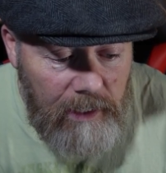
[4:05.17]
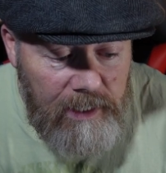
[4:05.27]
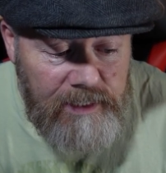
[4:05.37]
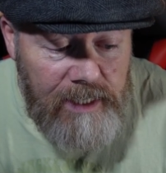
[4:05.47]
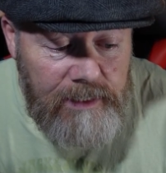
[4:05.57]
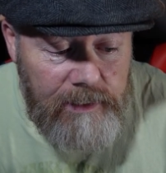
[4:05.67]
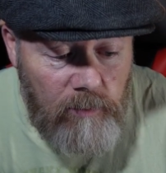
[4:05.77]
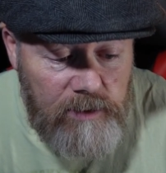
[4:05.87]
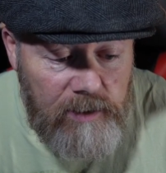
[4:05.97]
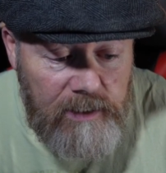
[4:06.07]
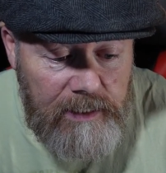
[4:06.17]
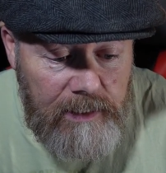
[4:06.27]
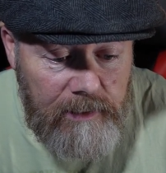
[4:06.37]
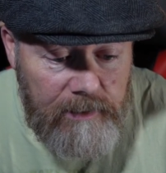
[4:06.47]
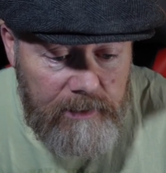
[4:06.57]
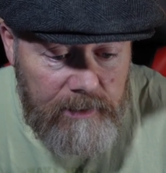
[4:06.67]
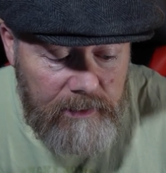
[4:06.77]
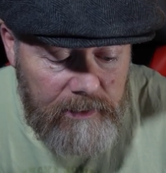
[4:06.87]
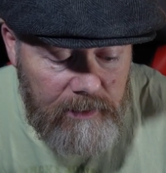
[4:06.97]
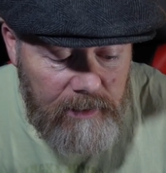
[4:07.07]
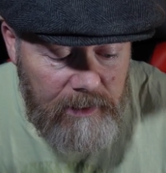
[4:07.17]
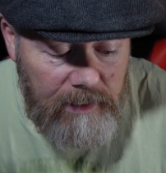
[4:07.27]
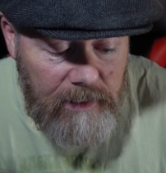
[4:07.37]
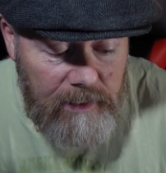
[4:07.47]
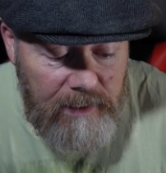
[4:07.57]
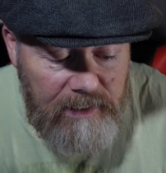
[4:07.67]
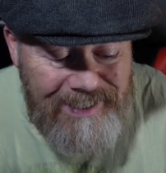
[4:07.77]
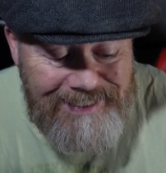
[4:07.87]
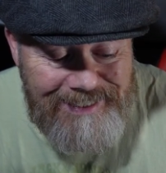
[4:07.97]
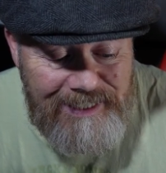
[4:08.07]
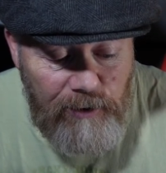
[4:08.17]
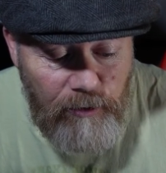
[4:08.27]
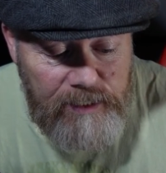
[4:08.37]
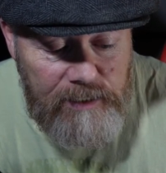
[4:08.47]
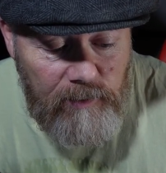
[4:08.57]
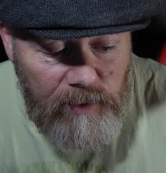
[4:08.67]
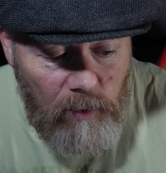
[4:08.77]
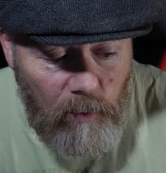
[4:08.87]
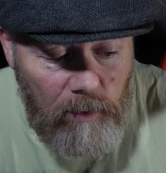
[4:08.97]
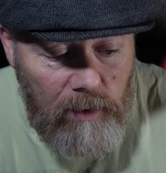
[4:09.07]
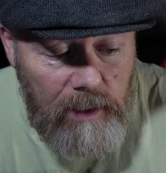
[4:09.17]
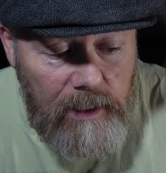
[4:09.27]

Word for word: let's get down to the nitty gritty of it all.